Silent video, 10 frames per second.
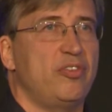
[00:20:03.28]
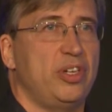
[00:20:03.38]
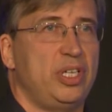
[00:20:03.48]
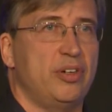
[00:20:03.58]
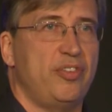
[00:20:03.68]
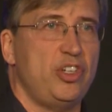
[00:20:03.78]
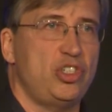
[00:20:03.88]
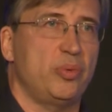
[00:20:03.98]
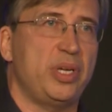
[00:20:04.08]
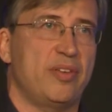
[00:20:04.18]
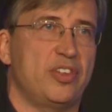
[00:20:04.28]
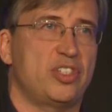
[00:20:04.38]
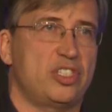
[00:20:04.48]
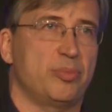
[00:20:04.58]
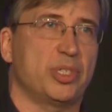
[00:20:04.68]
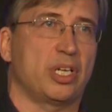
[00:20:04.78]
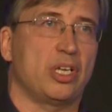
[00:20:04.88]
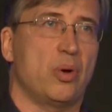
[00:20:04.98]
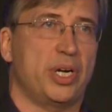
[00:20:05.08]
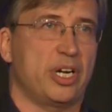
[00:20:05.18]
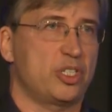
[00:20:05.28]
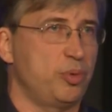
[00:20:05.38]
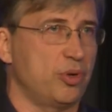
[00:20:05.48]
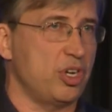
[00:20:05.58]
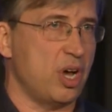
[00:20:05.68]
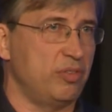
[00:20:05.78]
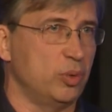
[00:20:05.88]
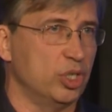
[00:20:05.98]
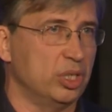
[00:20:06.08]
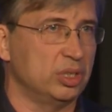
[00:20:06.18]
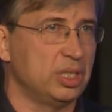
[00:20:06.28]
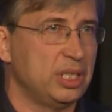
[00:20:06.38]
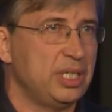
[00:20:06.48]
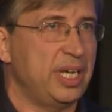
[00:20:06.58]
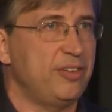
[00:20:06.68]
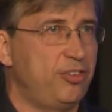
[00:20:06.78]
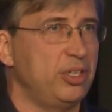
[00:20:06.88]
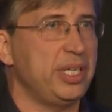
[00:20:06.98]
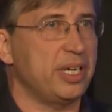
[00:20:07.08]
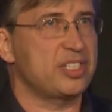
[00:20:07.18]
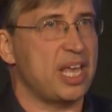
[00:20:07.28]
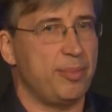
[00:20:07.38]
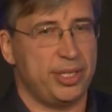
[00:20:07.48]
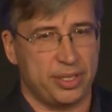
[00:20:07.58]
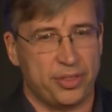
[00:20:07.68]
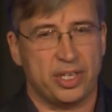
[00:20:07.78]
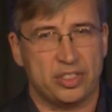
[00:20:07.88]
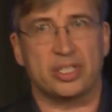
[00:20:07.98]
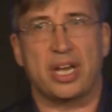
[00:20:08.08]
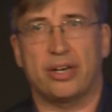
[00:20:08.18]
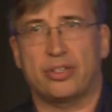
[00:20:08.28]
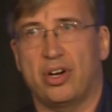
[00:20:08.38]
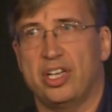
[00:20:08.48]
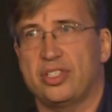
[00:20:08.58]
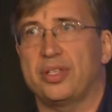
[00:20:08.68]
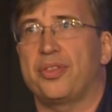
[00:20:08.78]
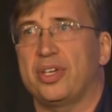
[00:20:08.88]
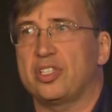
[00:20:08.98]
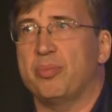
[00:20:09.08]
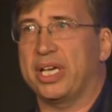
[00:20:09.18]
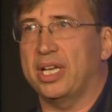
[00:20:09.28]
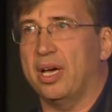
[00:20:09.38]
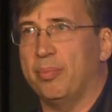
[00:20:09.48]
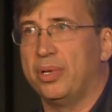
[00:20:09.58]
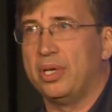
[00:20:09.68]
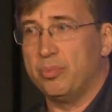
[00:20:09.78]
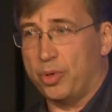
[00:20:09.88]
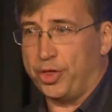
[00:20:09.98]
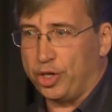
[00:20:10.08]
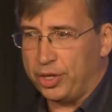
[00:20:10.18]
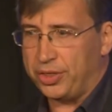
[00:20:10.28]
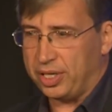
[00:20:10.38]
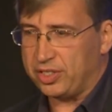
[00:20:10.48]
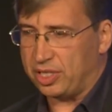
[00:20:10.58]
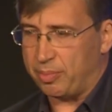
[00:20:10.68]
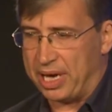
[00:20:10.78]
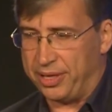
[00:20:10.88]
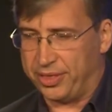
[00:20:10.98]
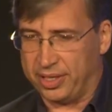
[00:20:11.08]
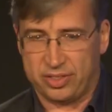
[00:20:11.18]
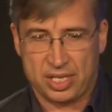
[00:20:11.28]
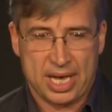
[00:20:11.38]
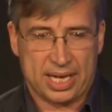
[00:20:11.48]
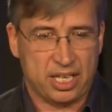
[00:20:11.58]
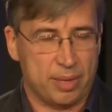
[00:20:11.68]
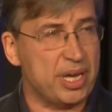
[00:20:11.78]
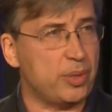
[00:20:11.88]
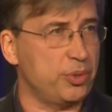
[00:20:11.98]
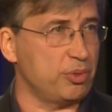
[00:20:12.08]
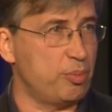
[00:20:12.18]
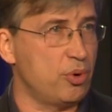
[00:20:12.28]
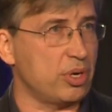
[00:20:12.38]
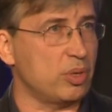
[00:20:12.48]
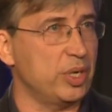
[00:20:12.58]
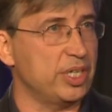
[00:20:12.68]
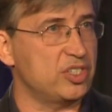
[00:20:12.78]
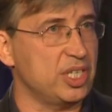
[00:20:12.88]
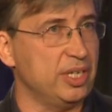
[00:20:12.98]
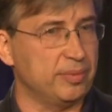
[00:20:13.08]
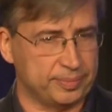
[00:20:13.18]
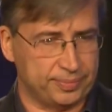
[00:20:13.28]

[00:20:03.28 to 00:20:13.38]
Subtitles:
intervention, we have a system that can go out and explore a novel world and fully examine the things that characterize it, the things that make it up, both the good things and the bad things, and come back with a report on what it's seen.